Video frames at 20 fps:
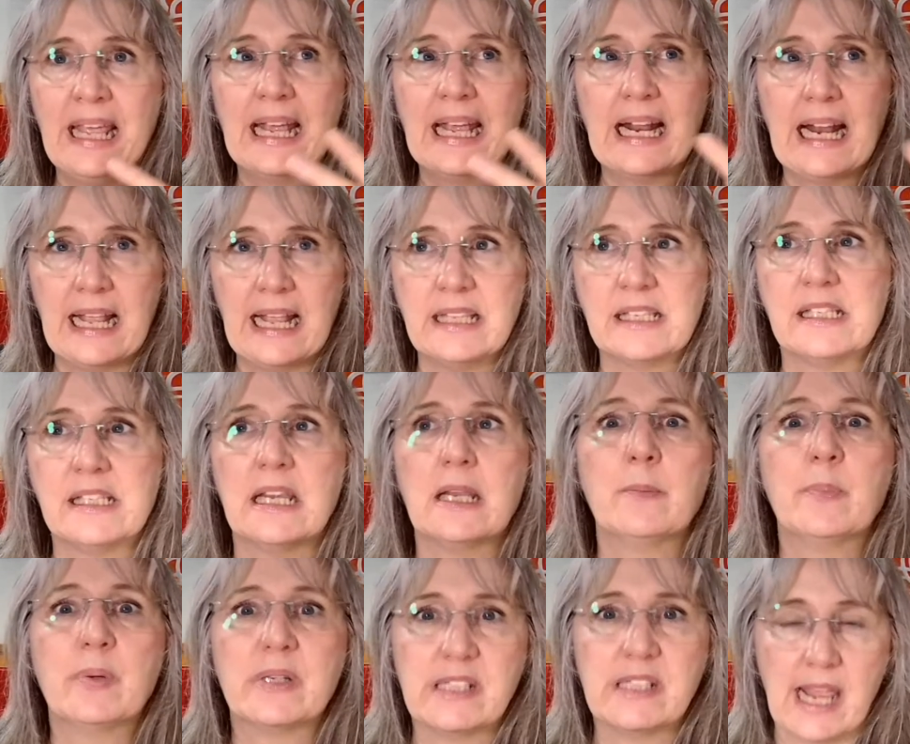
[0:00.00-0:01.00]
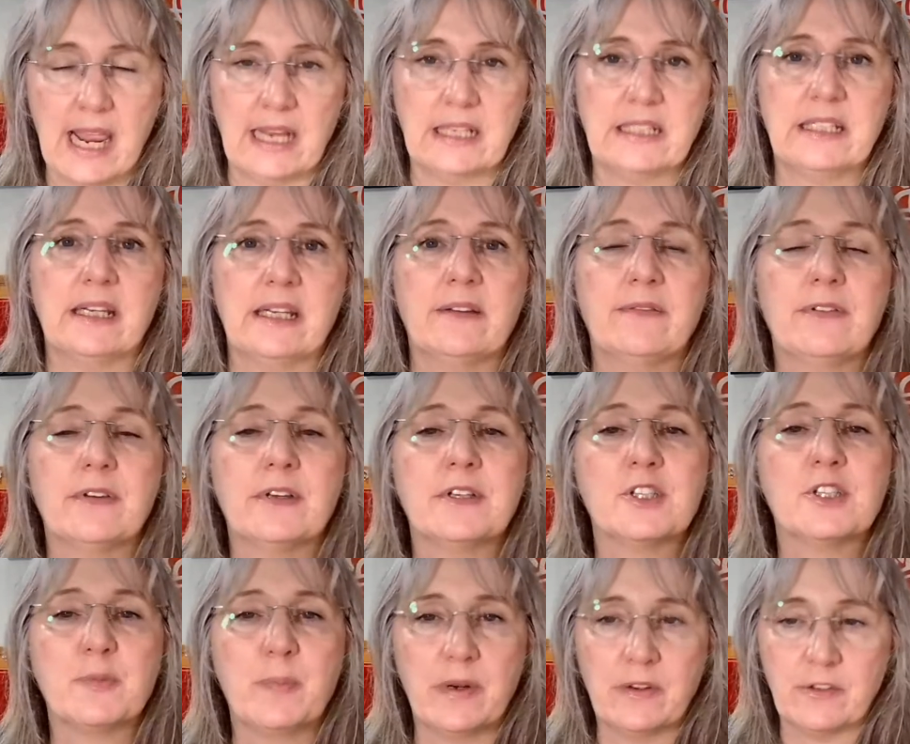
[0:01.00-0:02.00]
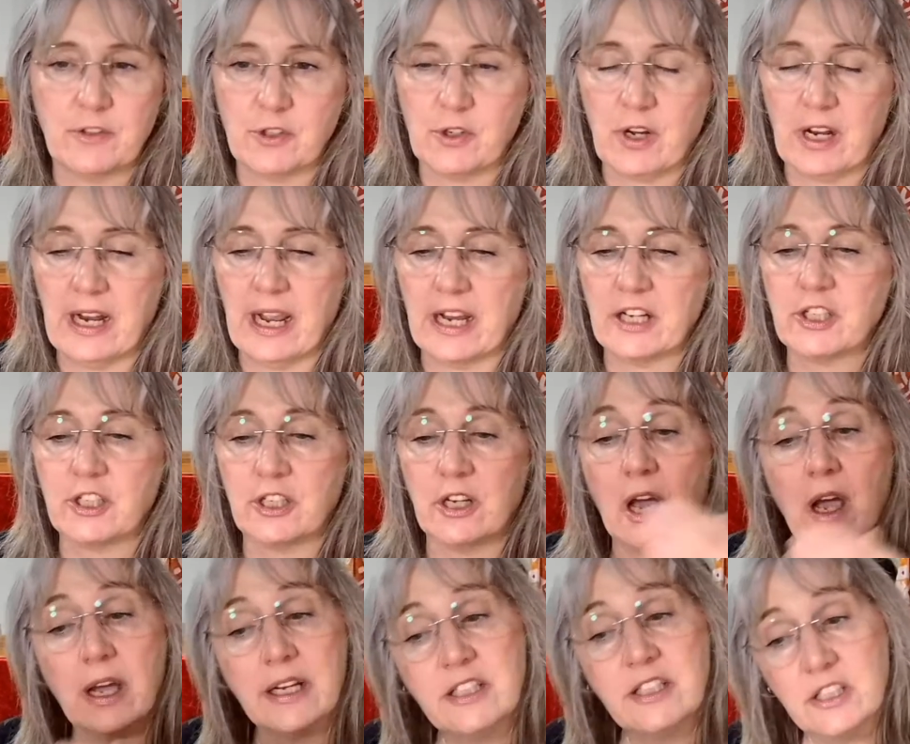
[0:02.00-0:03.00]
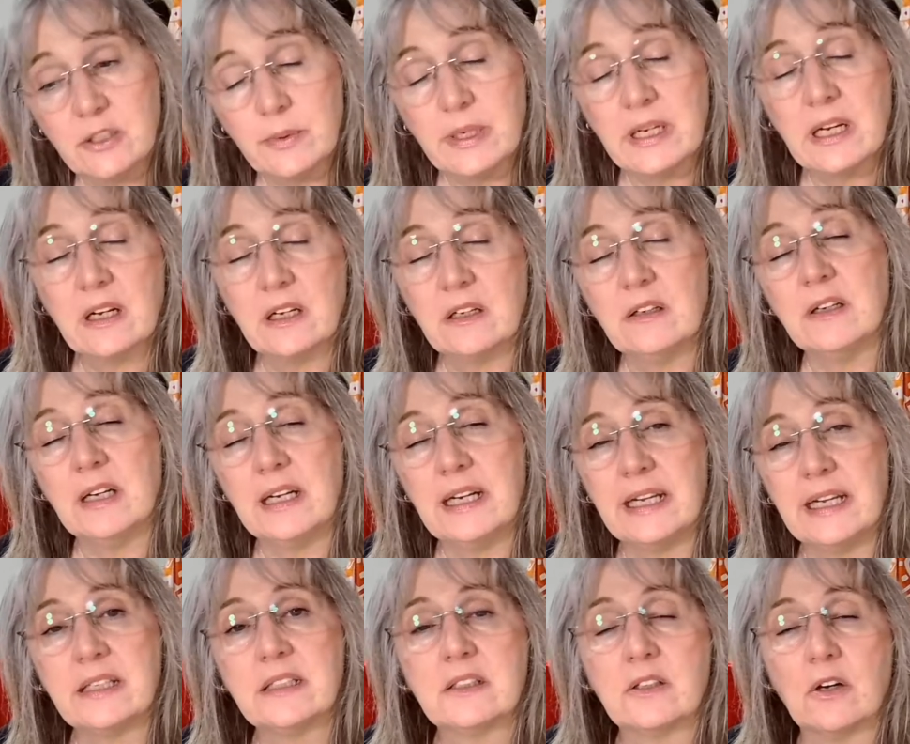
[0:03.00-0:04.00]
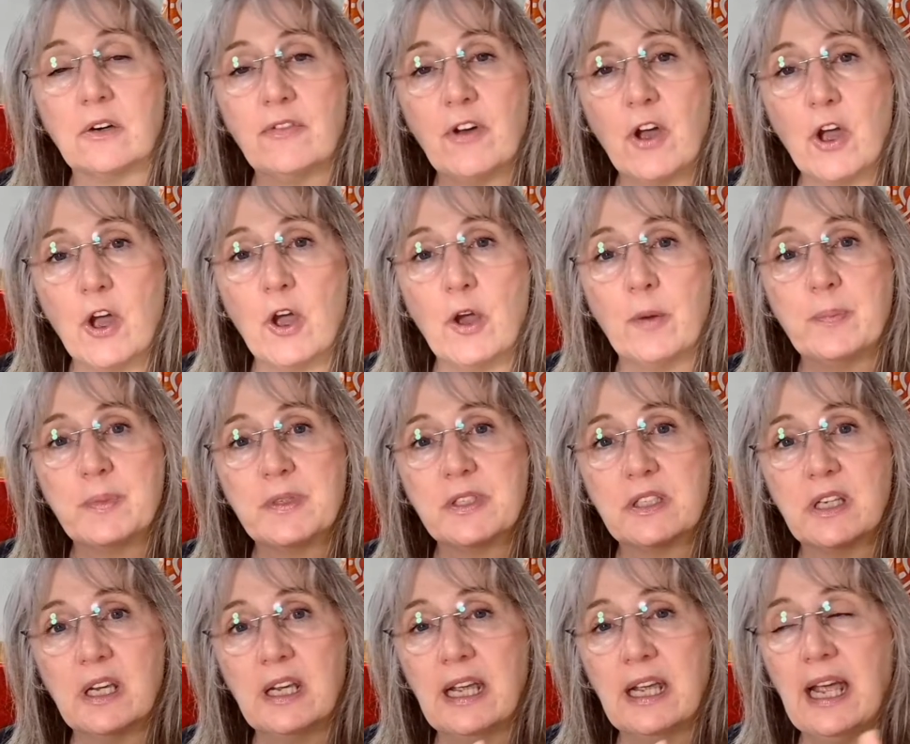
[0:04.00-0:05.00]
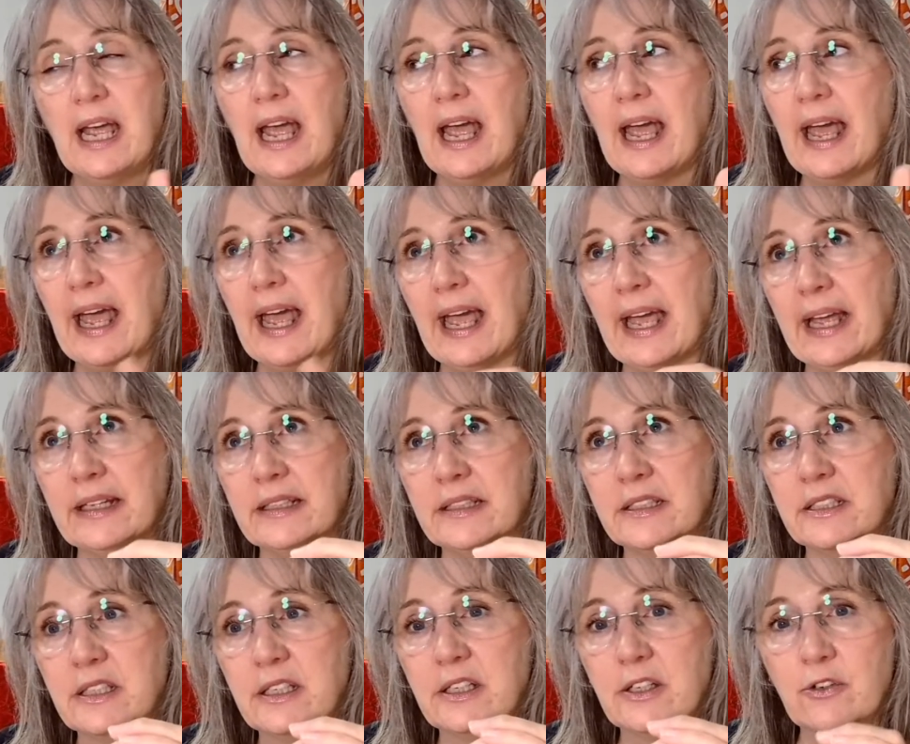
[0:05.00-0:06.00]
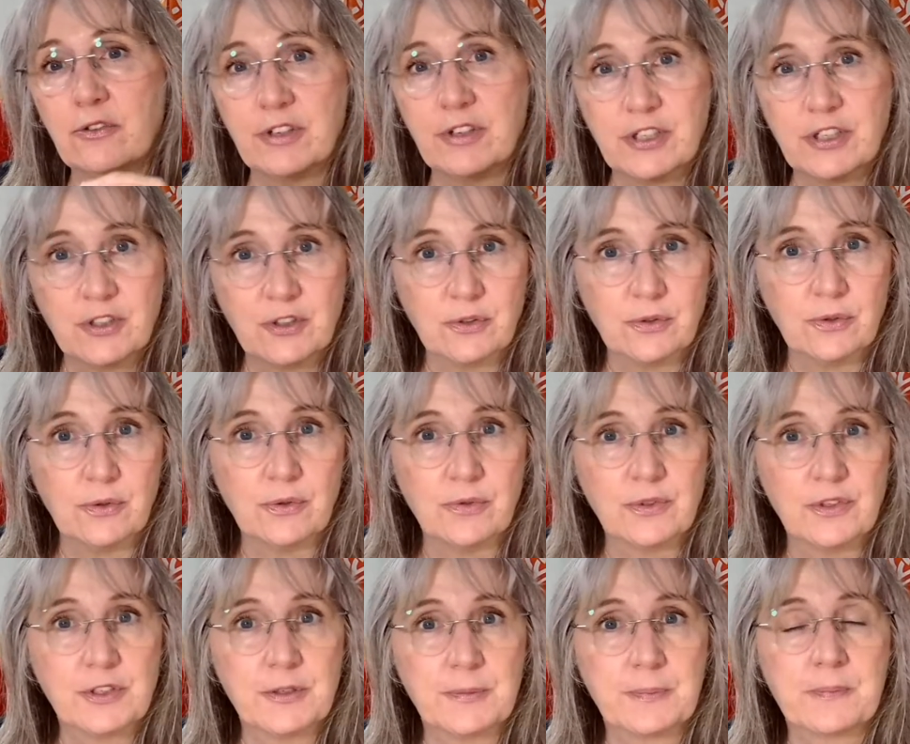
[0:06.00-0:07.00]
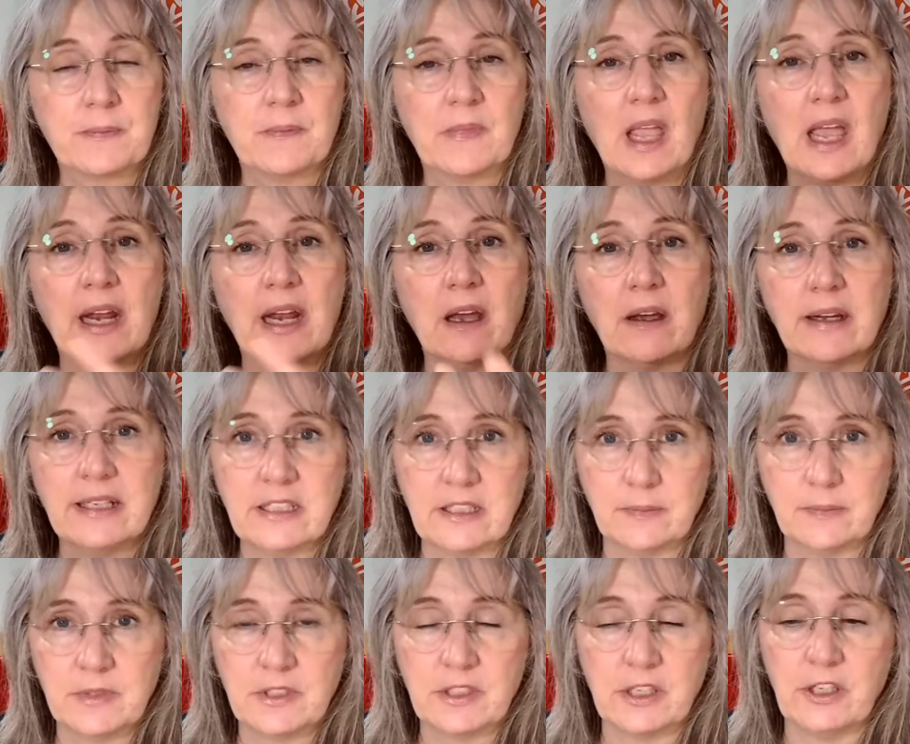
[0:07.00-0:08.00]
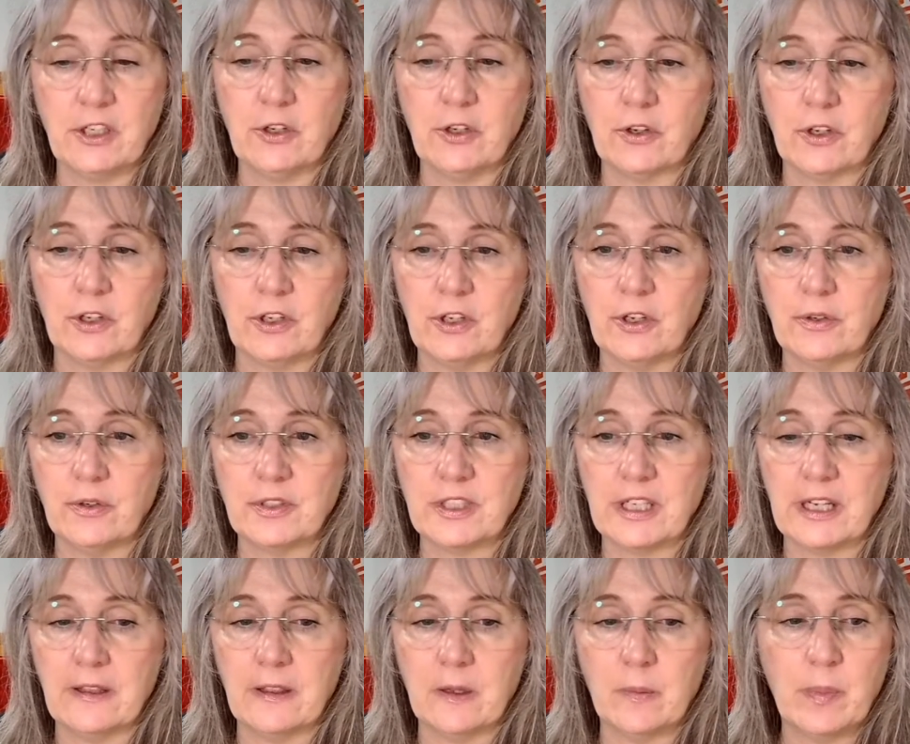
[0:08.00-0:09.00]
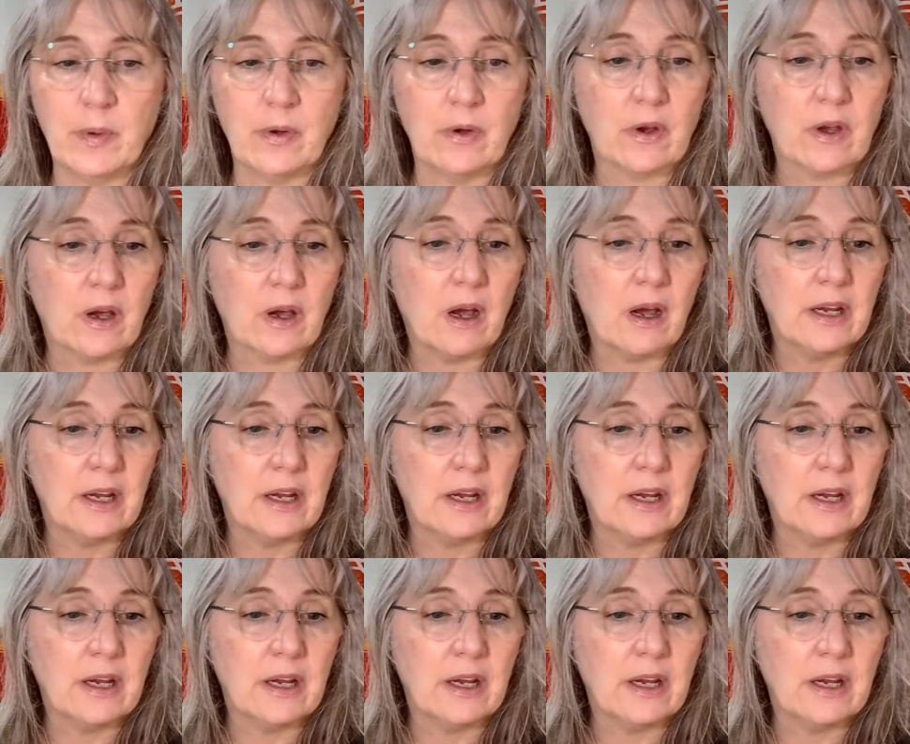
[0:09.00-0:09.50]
cleansing, protective, spiritual connection. I do include a list of herbs and crystals and items that you can use in the book.